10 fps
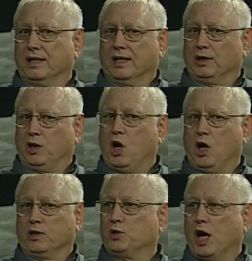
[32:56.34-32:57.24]

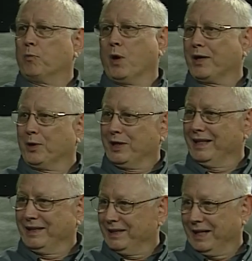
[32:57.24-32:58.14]
long job record
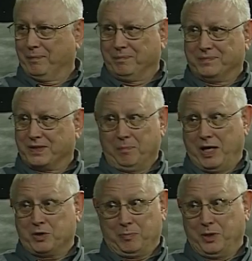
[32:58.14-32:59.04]
in some
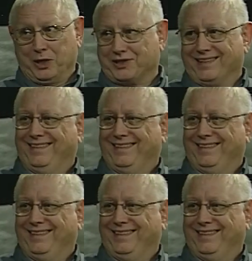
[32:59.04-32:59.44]
major books,